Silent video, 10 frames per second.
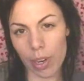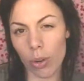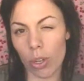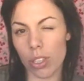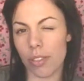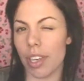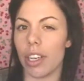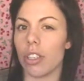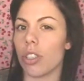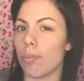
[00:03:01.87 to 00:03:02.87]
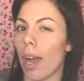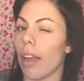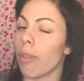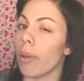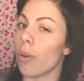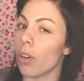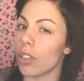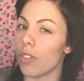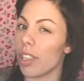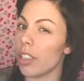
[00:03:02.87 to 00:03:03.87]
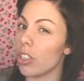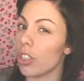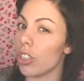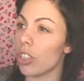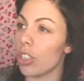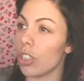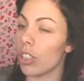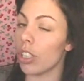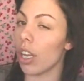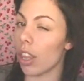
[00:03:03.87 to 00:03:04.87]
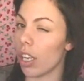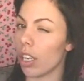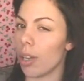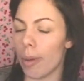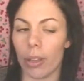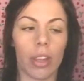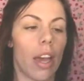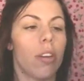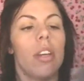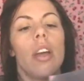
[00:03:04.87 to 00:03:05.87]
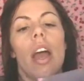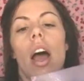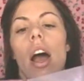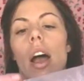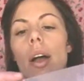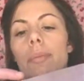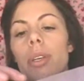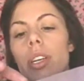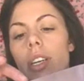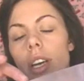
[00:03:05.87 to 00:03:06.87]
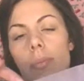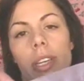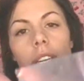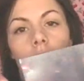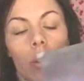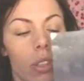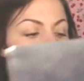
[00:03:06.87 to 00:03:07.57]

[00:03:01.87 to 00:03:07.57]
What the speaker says: 3/4 of an inch by 3/4 of an inch, I think, about that. You're going to cut them into equal